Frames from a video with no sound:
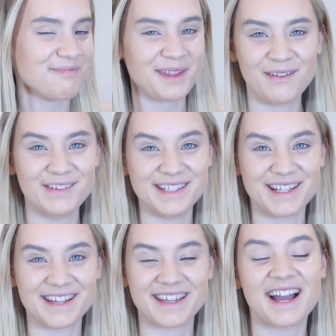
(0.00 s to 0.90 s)
I really
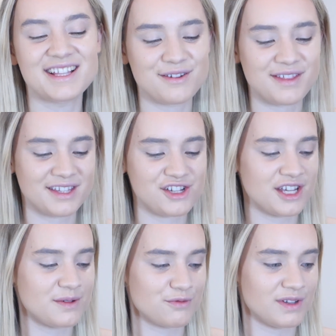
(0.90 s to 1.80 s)
like it. I do think this
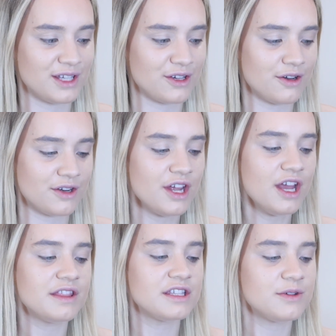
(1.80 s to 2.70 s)
shade is really good.
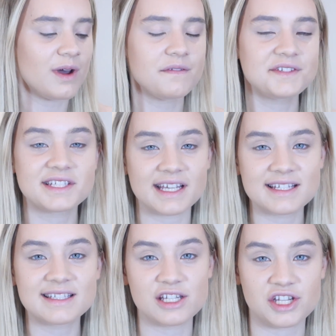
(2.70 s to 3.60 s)
They do have
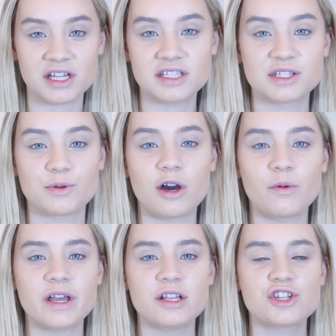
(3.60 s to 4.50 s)
60 shades as well,
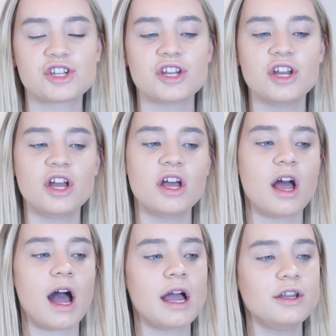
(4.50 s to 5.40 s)
which,
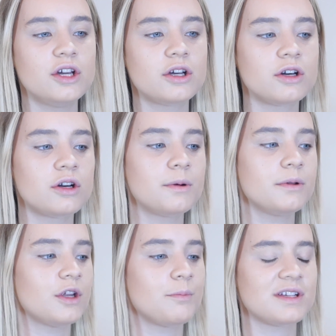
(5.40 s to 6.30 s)
I know,
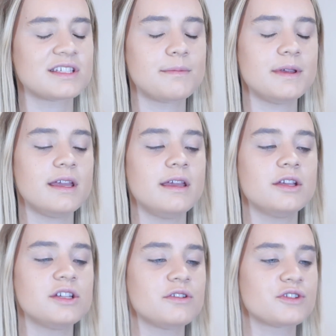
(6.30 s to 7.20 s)
you know, brands can
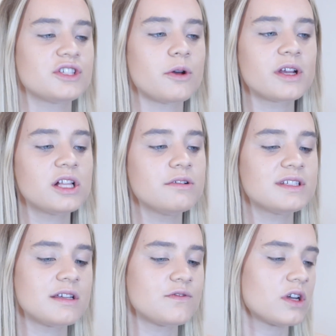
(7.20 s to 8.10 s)
be, you know, so
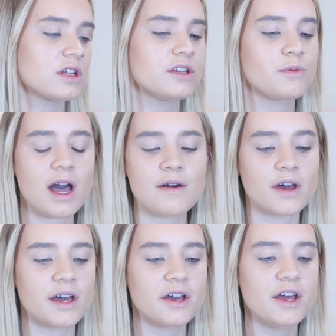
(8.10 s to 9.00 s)
inclusive, not inclusive,
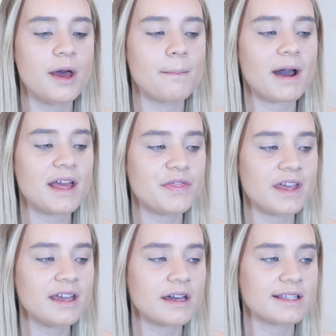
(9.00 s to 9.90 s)
whatever, but I
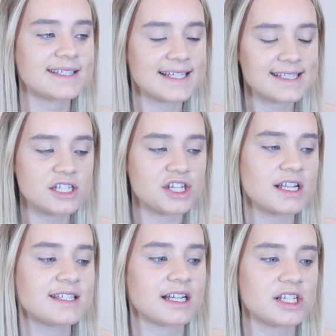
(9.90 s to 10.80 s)
think 60
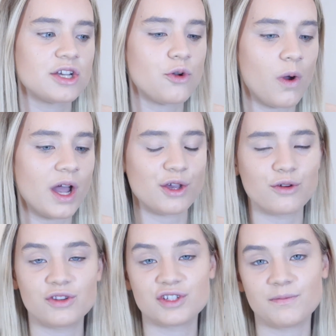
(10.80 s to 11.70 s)
shades is actually quite
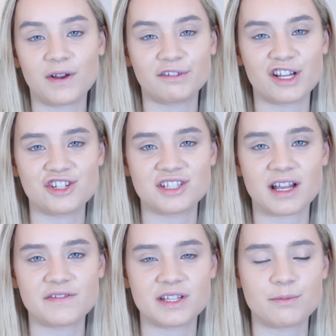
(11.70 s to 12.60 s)
good. There's some foundations that
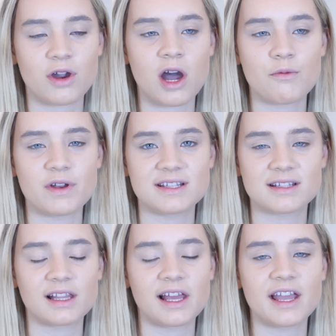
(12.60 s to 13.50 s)
I've seen brought out
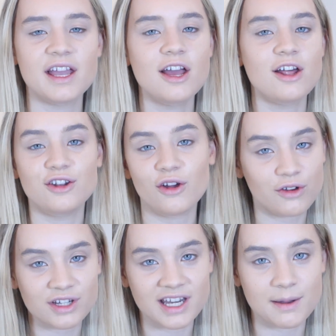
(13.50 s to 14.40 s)
recently.
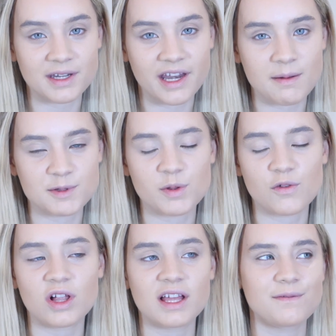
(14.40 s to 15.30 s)
Not going to name any names, but they've
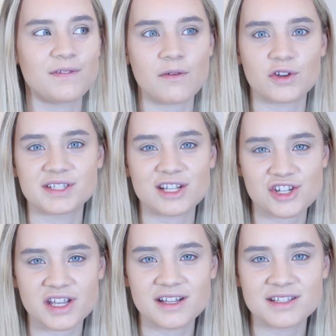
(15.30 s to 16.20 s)
got like 5 or 6
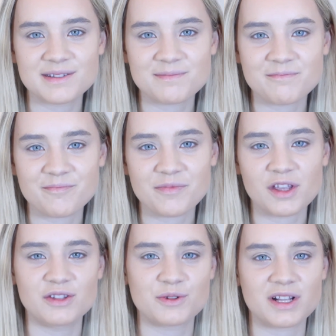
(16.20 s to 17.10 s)
shades.
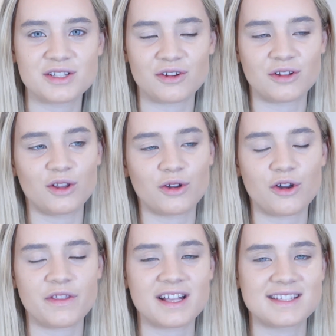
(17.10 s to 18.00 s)
There's one I saw not long
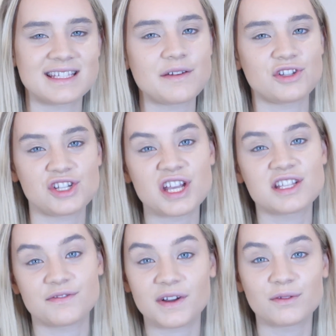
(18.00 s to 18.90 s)
ago that had 7
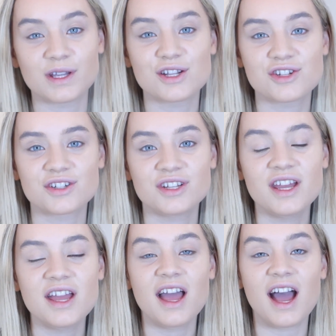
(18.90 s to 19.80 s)
shades of foundation,
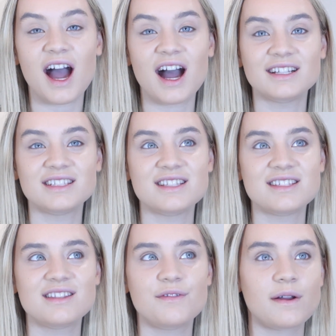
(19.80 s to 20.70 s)

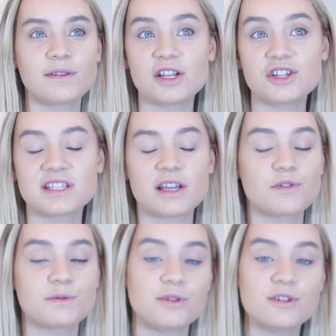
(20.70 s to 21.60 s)
and the foundation itself
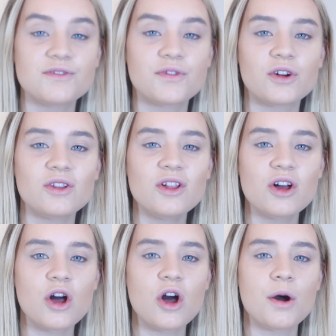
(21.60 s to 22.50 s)
was beautiful,
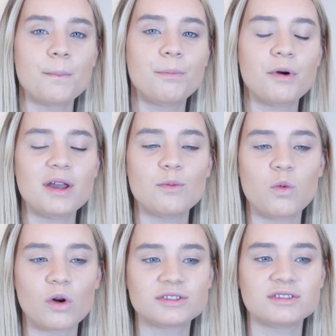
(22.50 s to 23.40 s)
but it
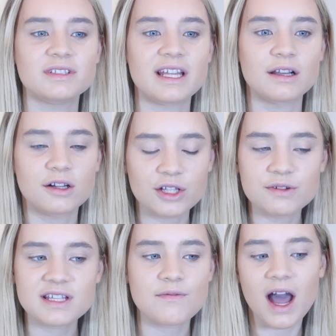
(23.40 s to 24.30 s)
wasn't
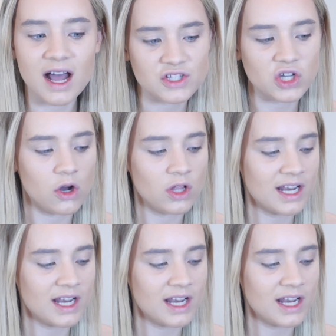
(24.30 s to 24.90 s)
inclusive at all.